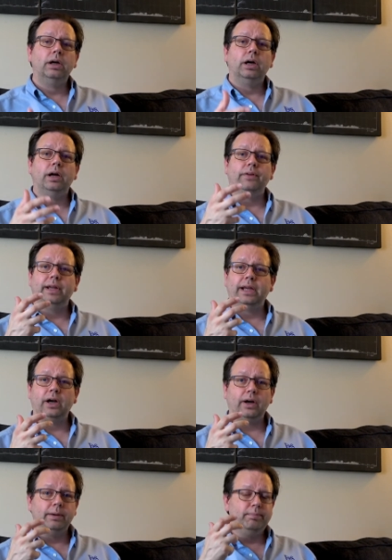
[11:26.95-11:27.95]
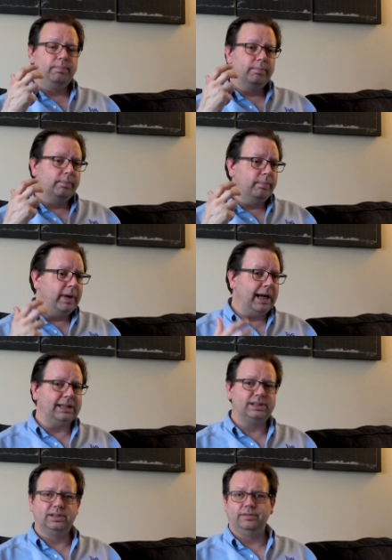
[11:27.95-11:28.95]
Uh, they carry
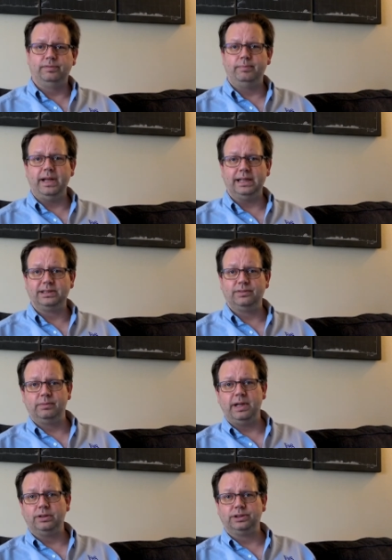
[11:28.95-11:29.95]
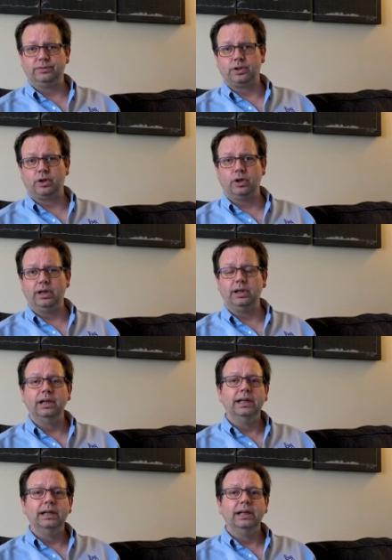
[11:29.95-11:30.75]
massive, massive amounts of current.